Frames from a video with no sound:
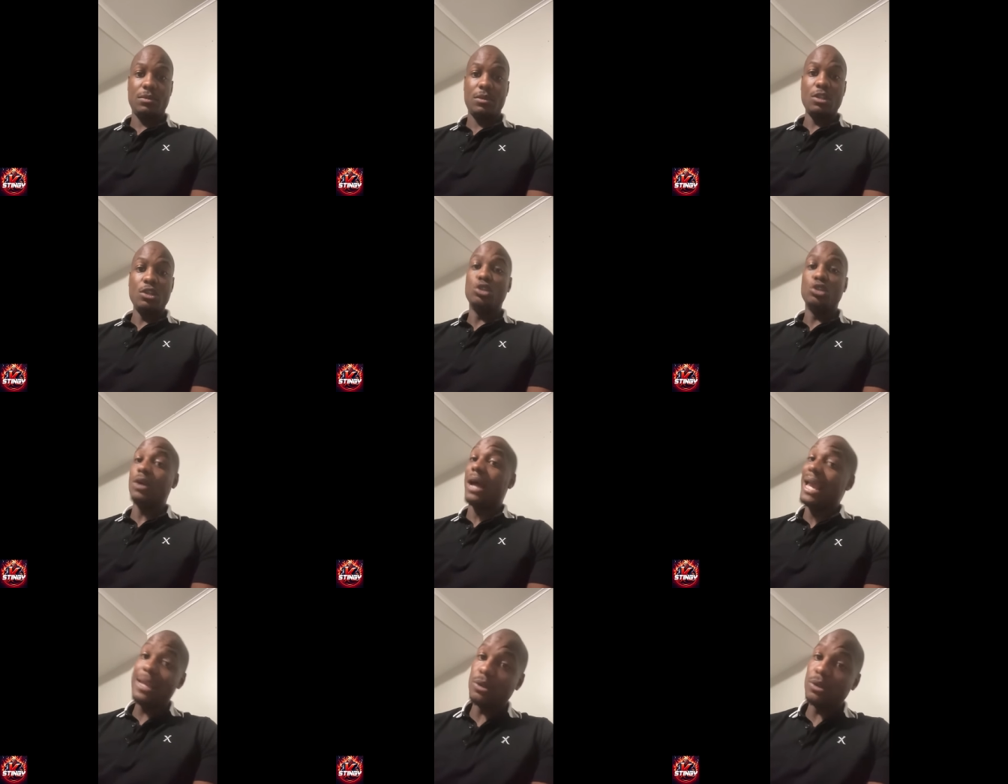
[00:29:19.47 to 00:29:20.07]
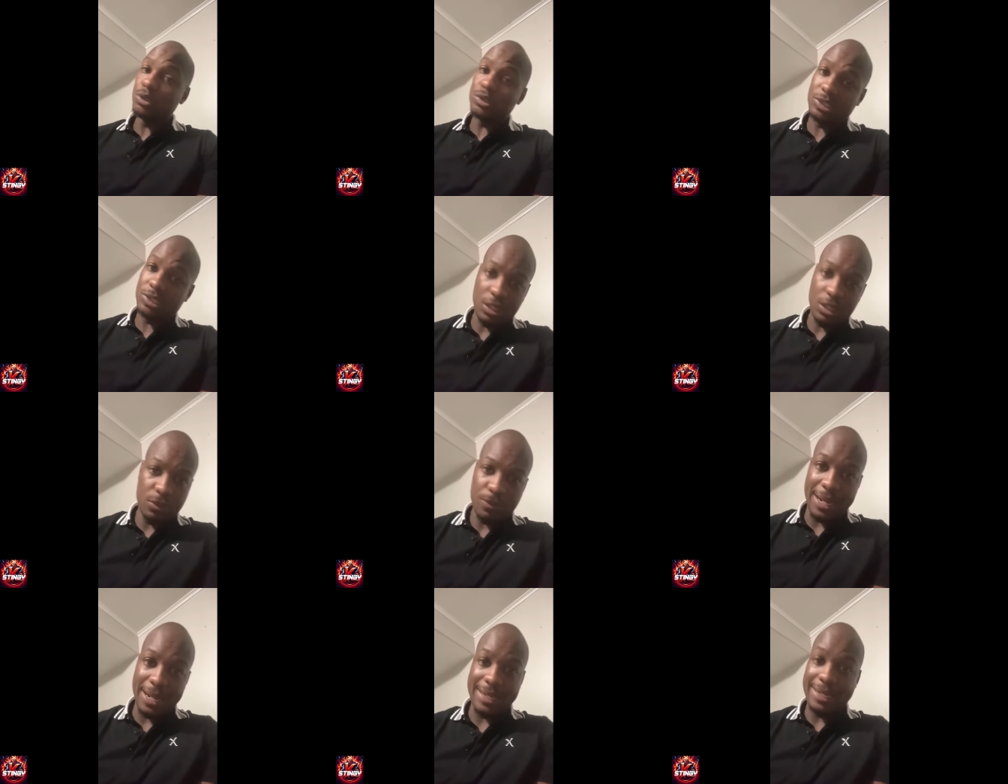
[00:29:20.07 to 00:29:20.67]
So I ain't gonna sit
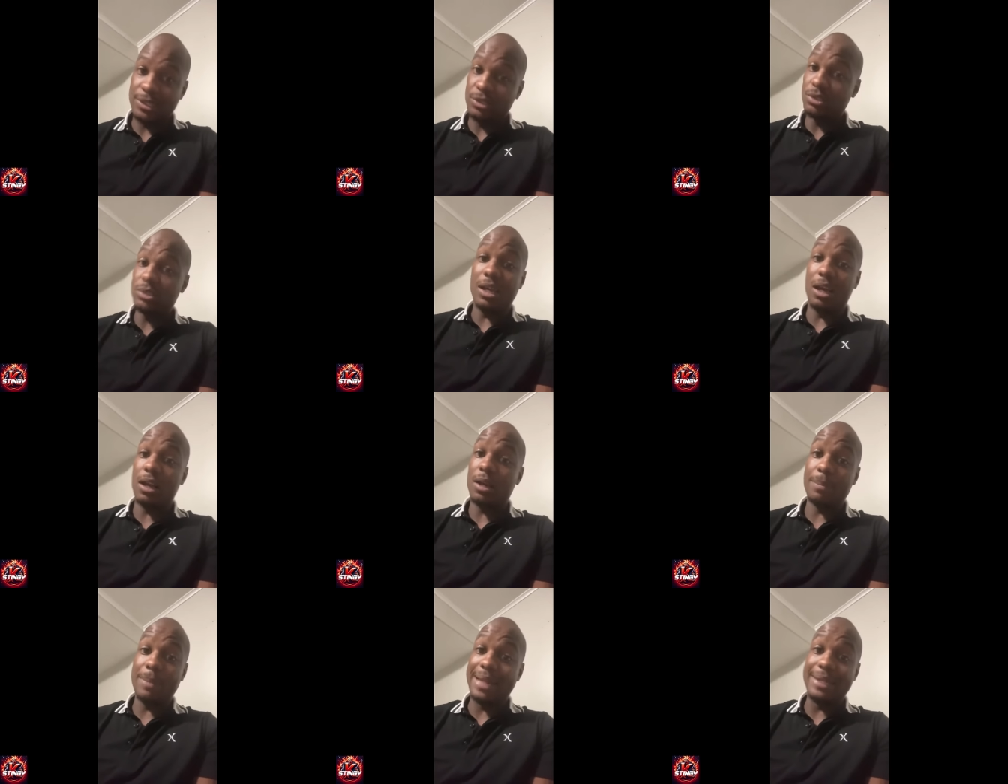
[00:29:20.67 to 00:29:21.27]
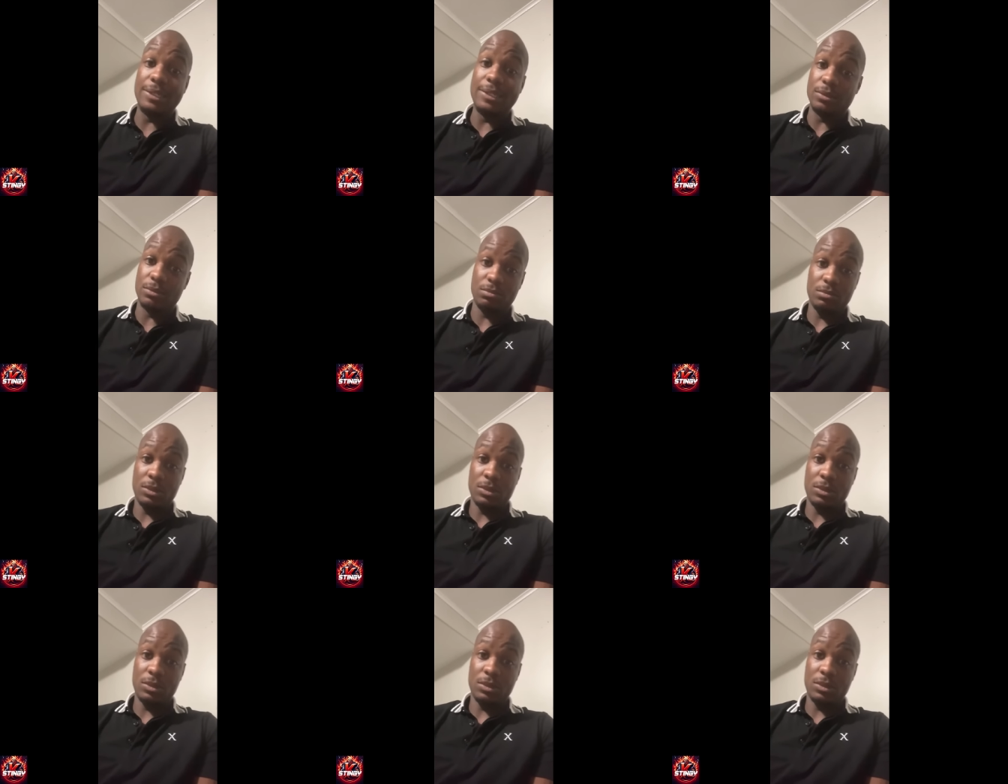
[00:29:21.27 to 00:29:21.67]
around and let you talk about them.